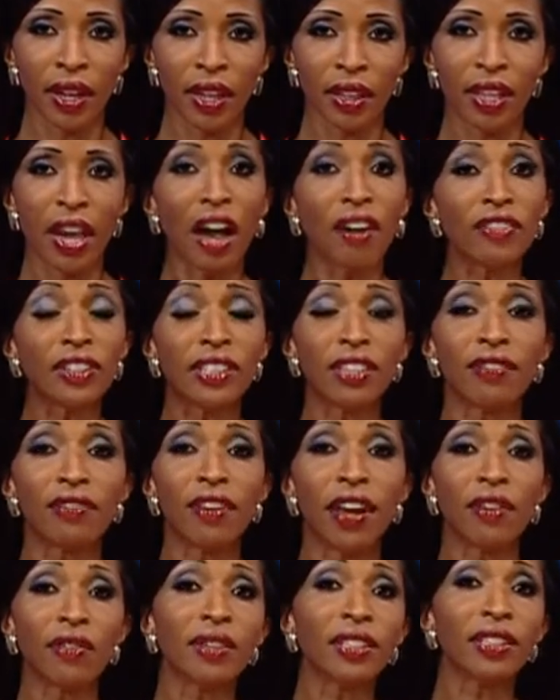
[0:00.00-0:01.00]
The Office of
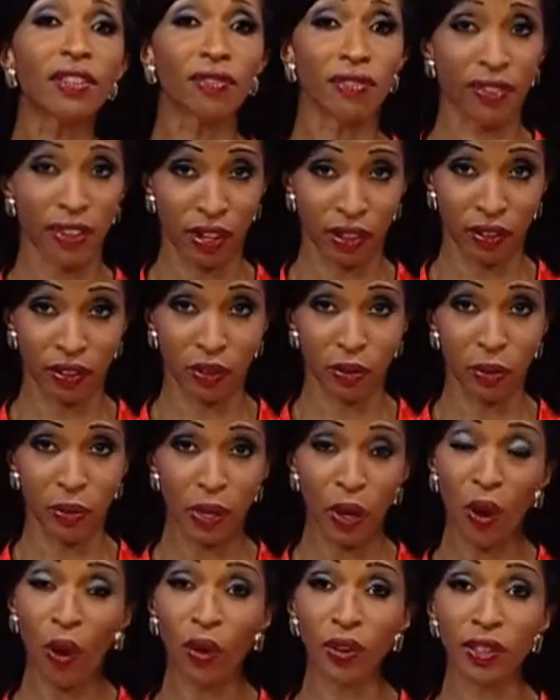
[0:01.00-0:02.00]
Veterans Affairs will be
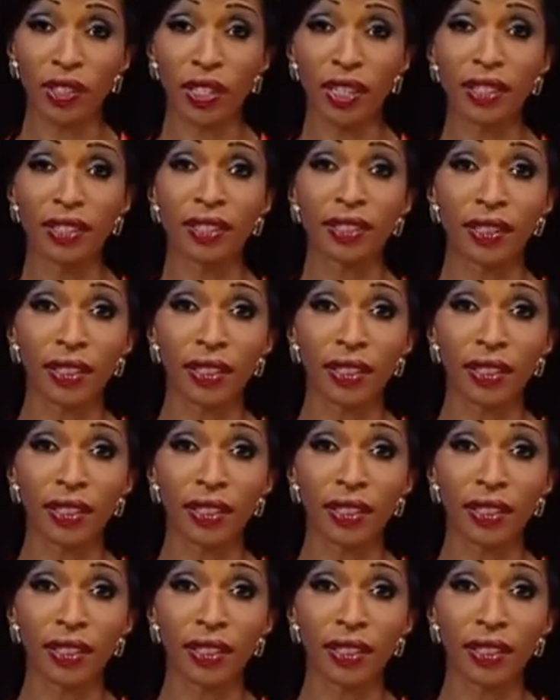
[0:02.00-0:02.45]
hosting a